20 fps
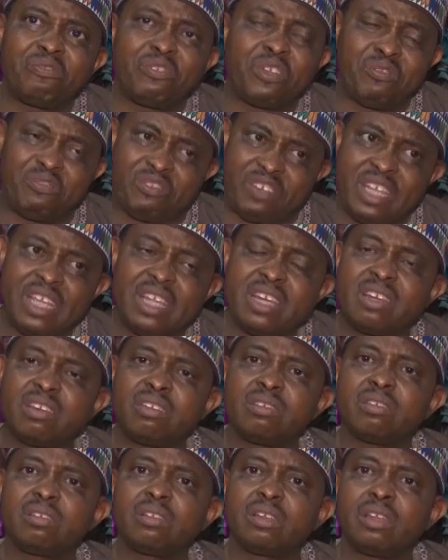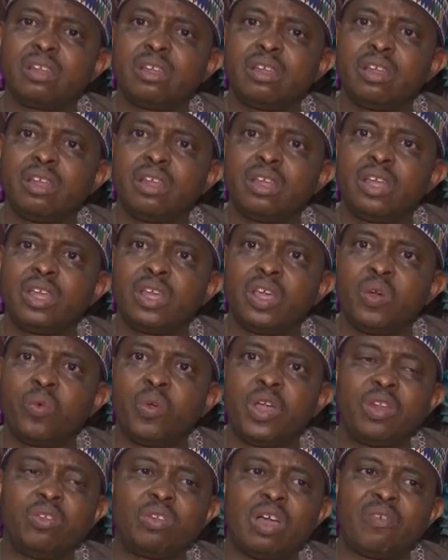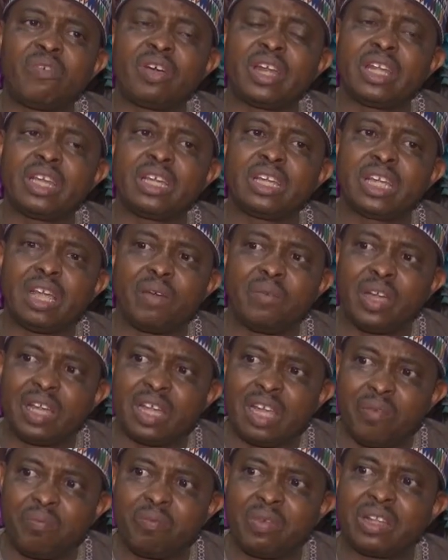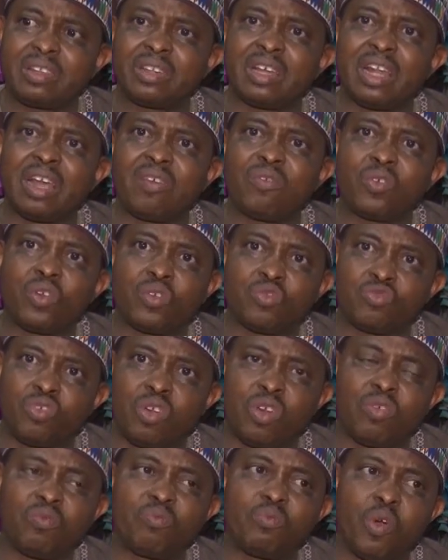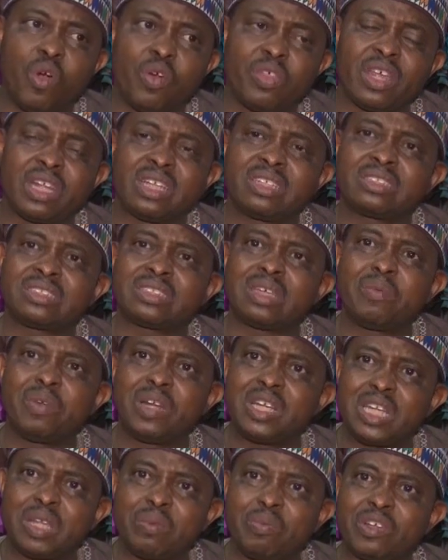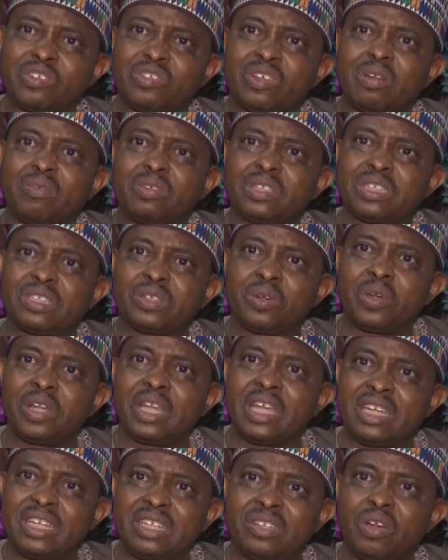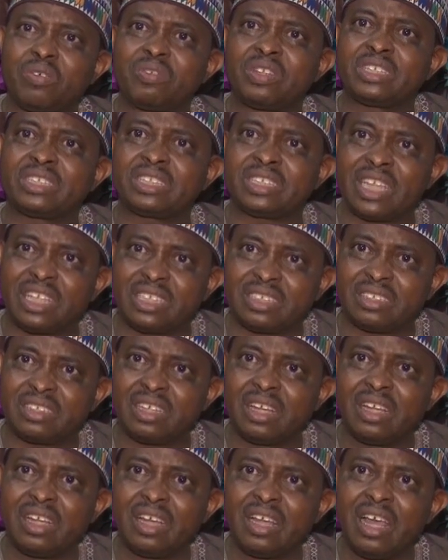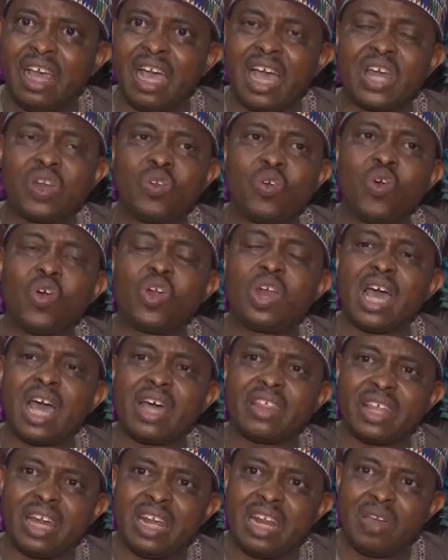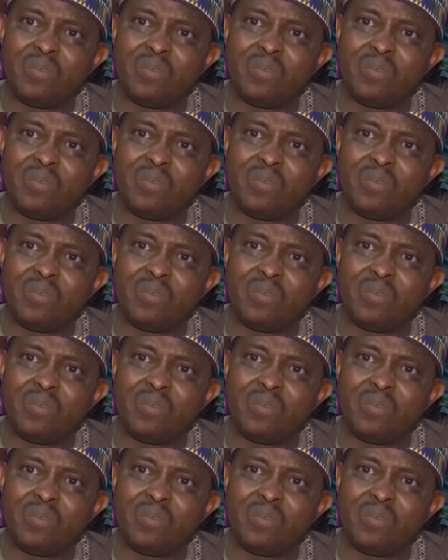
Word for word: fifteen, when you have an incumbent government that have control of more than seventy percent of the, or eighty of the states and all other